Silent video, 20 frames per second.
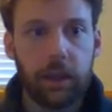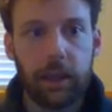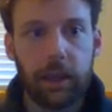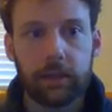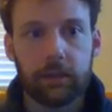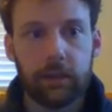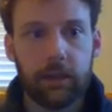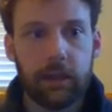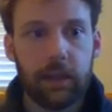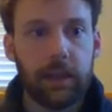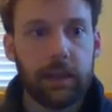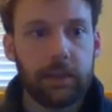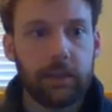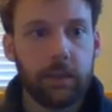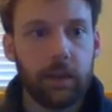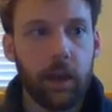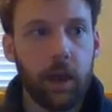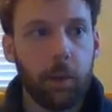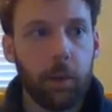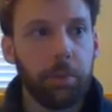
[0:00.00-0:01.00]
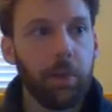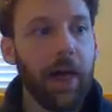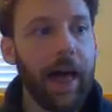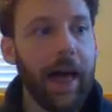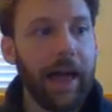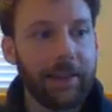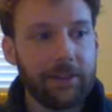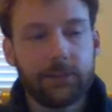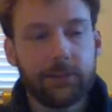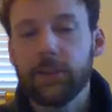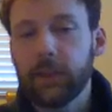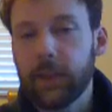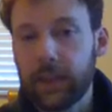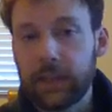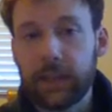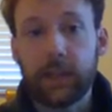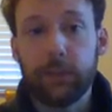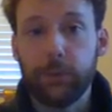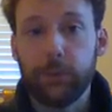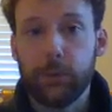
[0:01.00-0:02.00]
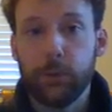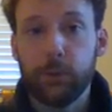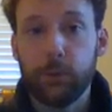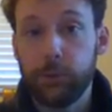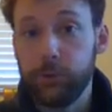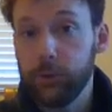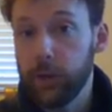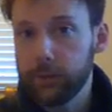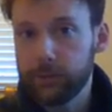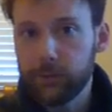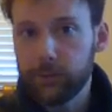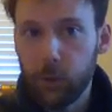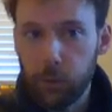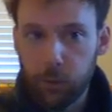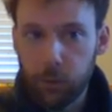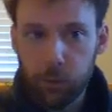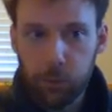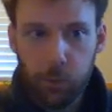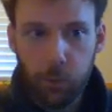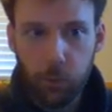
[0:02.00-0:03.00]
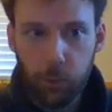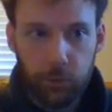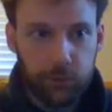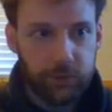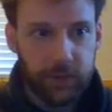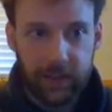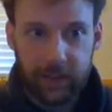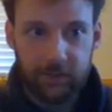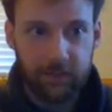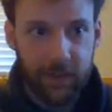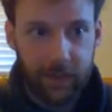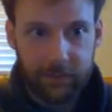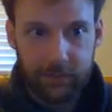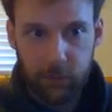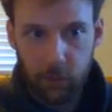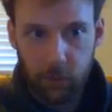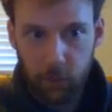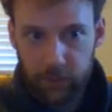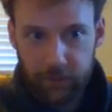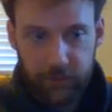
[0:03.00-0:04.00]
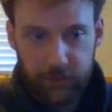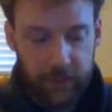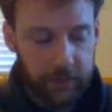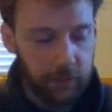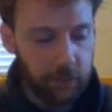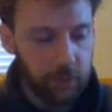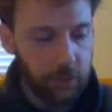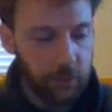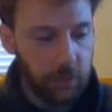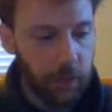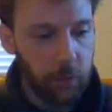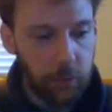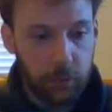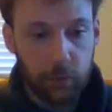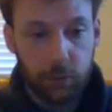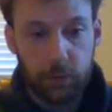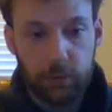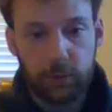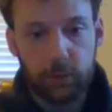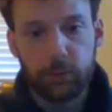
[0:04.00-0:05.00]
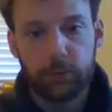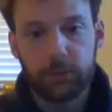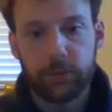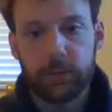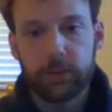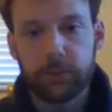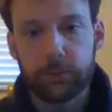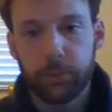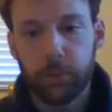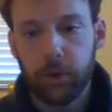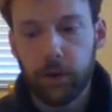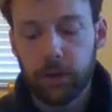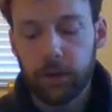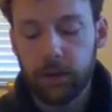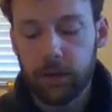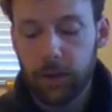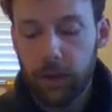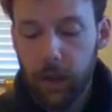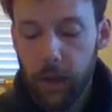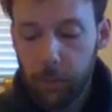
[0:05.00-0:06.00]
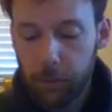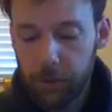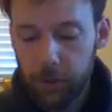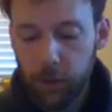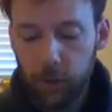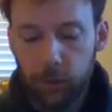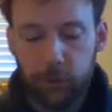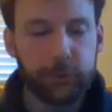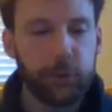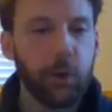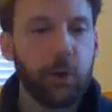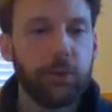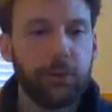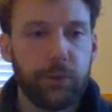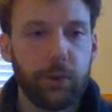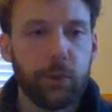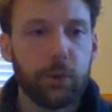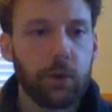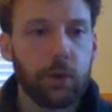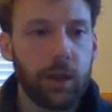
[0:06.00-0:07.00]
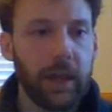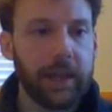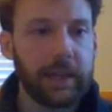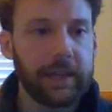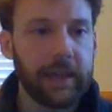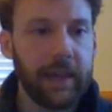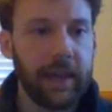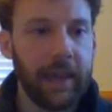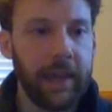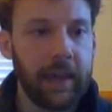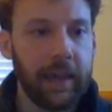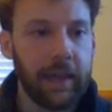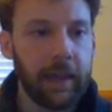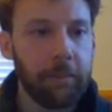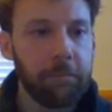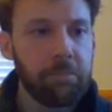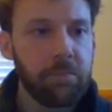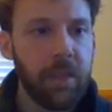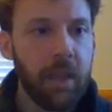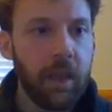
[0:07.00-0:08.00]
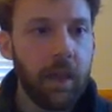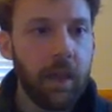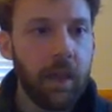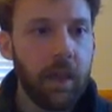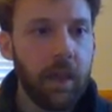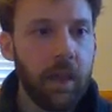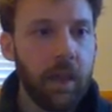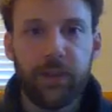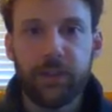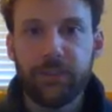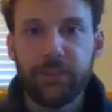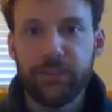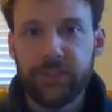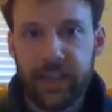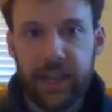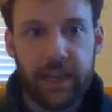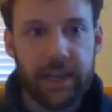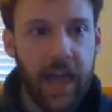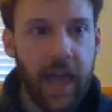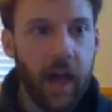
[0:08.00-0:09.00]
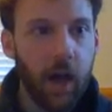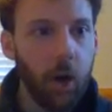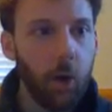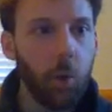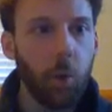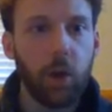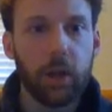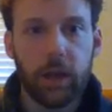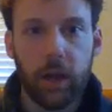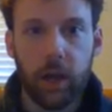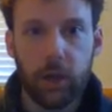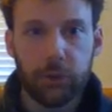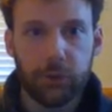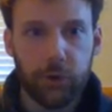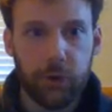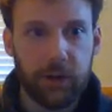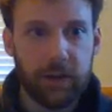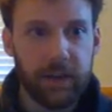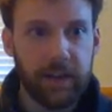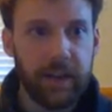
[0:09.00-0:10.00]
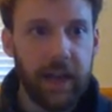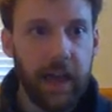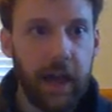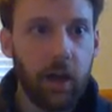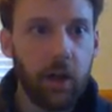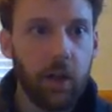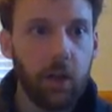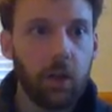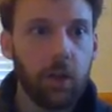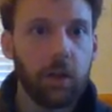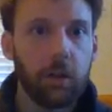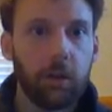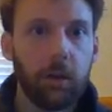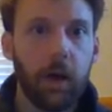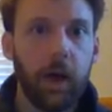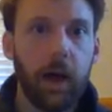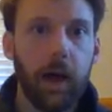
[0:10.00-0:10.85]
It applies like if you just know the rules, like if that's the only thing you know, you could use this book. But also if you were like a 50 NL, 100 NL